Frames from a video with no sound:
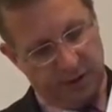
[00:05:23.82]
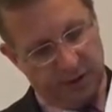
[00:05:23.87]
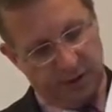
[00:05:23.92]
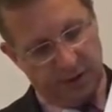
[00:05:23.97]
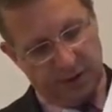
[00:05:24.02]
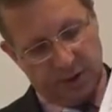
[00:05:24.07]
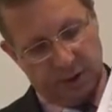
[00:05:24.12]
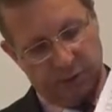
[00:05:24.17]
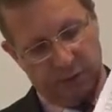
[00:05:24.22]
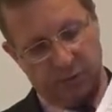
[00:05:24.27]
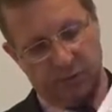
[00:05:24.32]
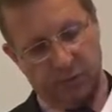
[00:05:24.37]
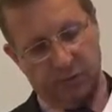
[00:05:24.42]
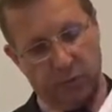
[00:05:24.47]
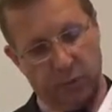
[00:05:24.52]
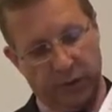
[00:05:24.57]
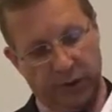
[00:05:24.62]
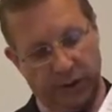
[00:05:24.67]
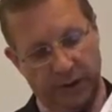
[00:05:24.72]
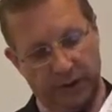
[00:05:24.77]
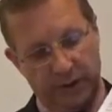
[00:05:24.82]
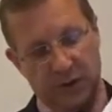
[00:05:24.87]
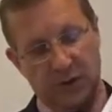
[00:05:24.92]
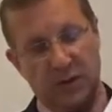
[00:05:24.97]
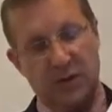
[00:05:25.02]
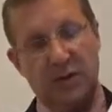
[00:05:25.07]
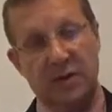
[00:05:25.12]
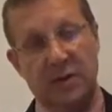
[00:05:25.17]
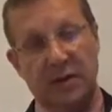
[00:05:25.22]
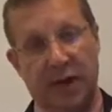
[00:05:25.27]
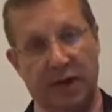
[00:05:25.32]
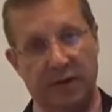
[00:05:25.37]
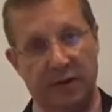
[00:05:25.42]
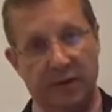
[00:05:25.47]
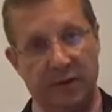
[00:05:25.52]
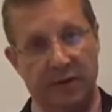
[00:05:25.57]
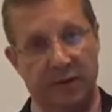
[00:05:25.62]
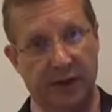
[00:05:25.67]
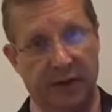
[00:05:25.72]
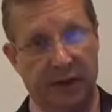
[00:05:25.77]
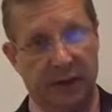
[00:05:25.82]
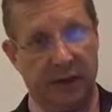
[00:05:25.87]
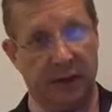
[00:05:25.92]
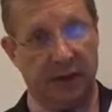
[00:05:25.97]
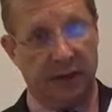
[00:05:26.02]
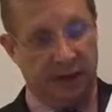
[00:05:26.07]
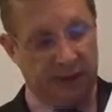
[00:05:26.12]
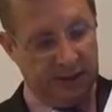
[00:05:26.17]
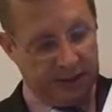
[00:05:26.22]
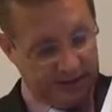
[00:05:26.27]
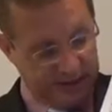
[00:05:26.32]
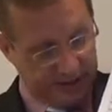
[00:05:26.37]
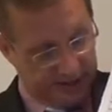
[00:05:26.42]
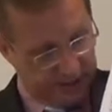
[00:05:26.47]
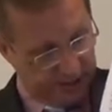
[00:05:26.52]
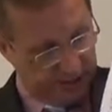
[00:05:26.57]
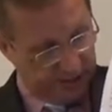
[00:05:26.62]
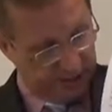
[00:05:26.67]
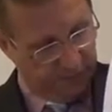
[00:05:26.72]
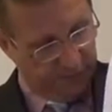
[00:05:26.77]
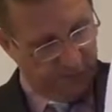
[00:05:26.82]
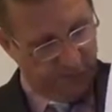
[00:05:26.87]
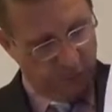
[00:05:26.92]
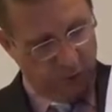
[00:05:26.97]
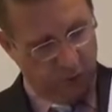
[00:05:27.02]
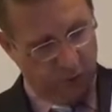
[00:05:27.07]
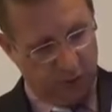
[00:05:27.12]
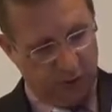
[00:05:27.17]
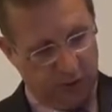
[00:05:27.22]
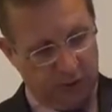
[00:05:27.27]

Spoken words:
the number of weeks that the lease is for.